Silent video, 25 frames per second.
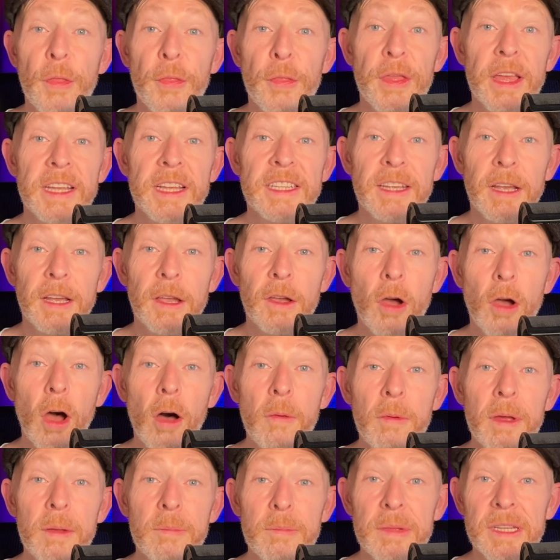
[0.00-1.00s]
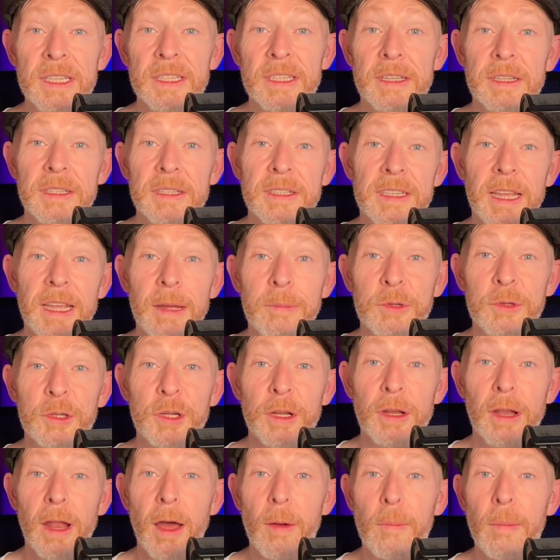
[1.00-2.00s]
There's a common
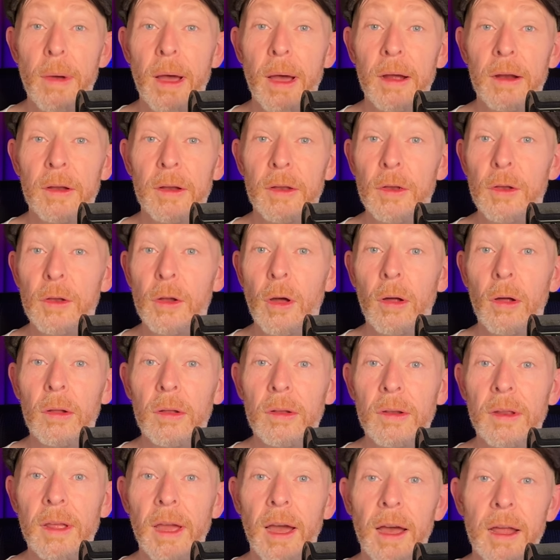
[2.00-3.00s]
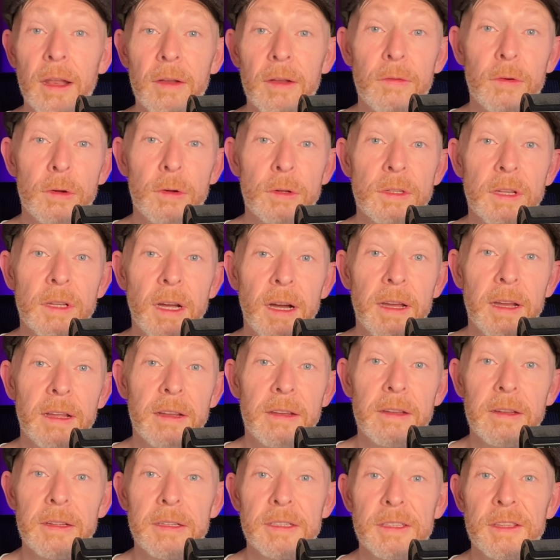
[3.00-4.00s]
misconception among non-carnivore
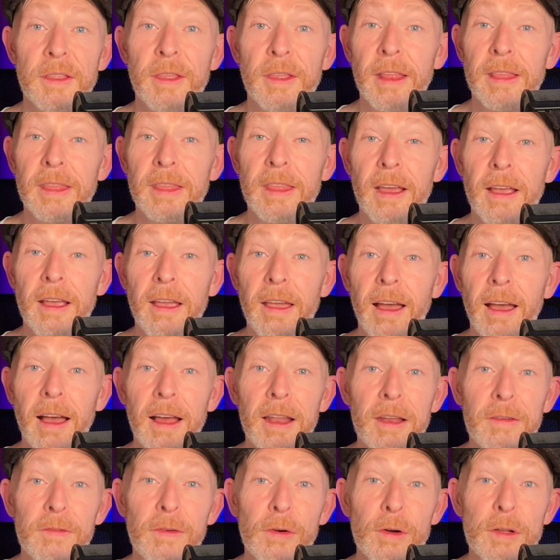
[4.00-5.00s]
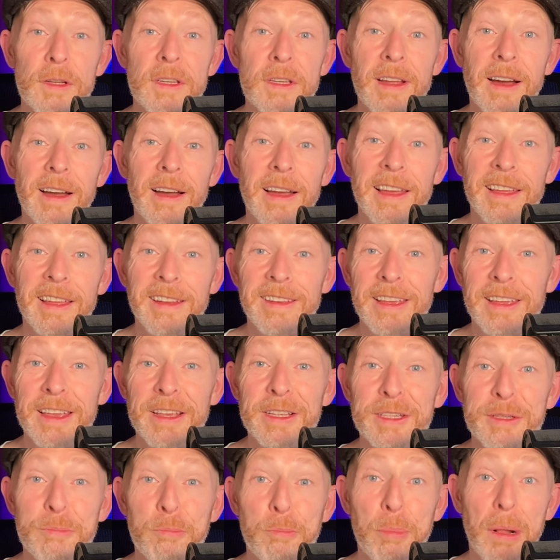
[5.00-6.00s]
dieters that the carnivore diet
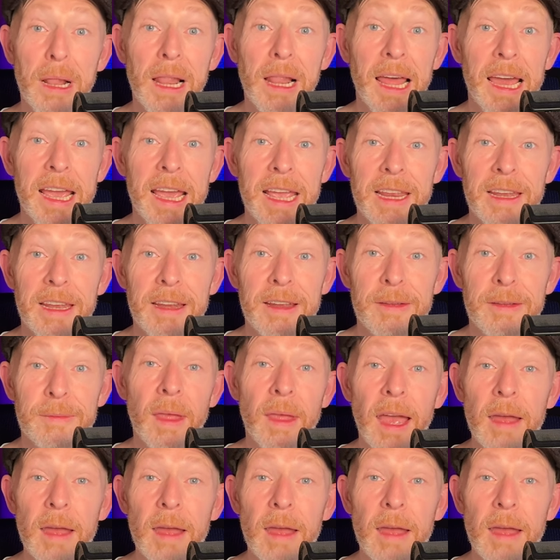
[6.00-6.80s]
is plain.